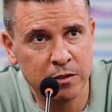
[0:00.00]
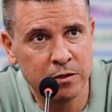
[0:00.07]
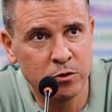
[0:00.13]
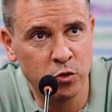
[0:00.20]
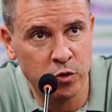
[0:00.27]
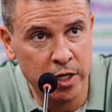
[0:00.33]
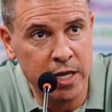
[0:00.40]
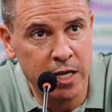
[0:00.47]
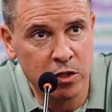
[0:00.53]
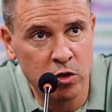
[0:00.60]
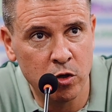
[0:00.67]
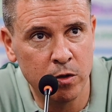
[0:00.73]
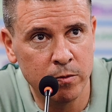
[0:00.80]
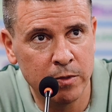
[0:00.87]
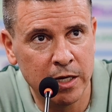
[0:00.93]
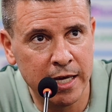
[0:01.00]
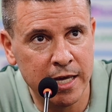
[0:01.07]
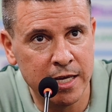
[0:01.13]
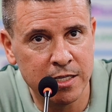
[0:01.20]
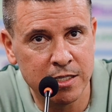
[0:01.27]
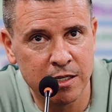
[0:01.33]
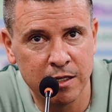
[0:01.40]
today at home
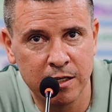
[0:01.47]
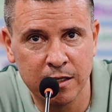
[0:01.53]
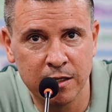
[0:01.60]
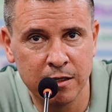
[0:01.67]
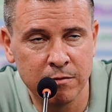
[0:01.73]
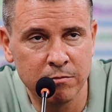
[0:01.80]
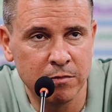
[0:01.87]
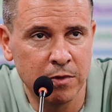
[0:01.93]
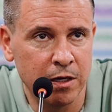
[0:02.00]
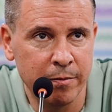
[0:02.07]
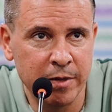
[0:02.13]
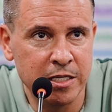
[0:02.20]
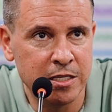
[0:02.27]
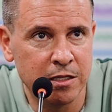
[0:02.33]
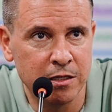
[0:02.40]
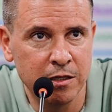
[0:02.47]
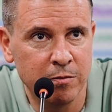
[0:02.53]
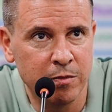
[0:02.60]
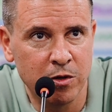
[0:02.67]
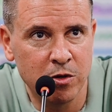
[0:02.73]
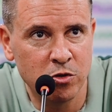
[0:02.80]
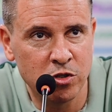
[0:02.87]
against an amazing team
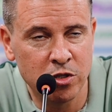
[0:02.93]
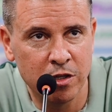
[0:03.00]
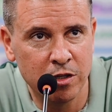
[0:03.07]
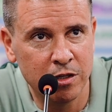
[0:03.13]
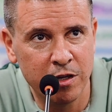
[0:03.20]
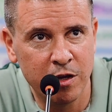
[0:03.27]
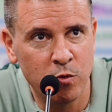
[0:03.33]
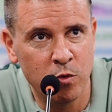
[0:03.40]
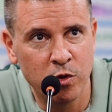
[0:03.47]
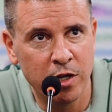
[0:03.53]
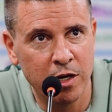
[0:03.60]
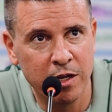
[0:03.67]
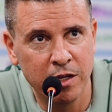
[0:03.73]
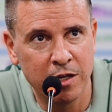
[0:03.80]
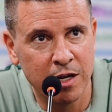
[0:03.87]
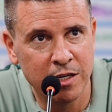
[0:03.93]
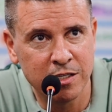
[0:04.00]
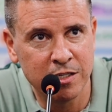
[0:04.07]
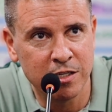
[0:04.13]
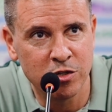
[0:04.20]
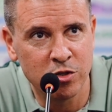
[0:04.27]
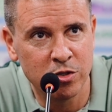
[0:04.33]
because they won the league last
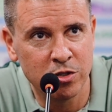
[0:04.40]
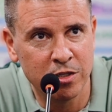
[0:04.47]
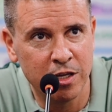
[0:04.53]
season.